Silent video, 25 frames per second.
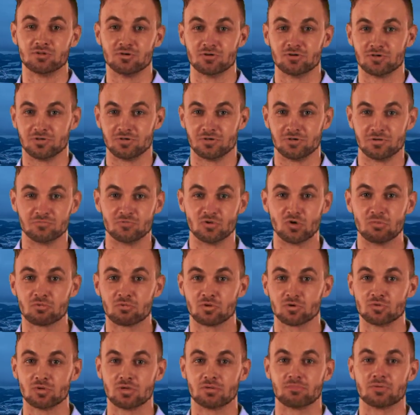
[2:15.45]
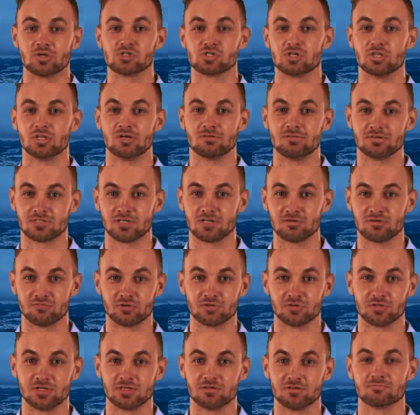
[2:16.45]
Addressing climate change is
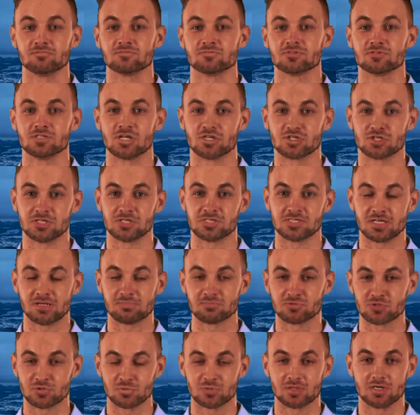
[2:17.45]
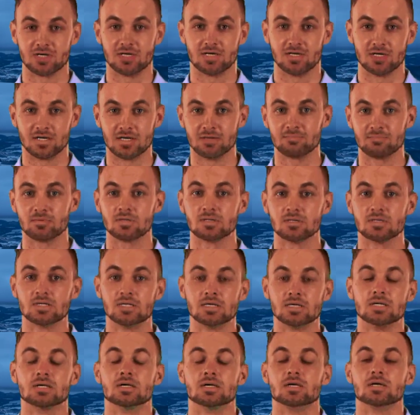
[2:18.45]
essential for conservation of
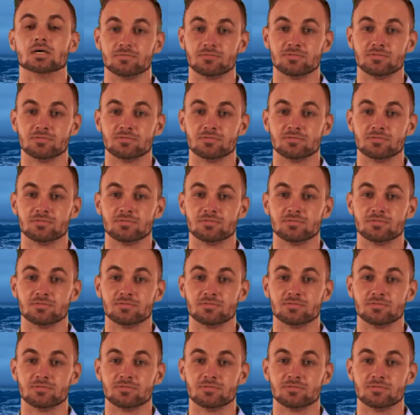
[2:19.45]
communities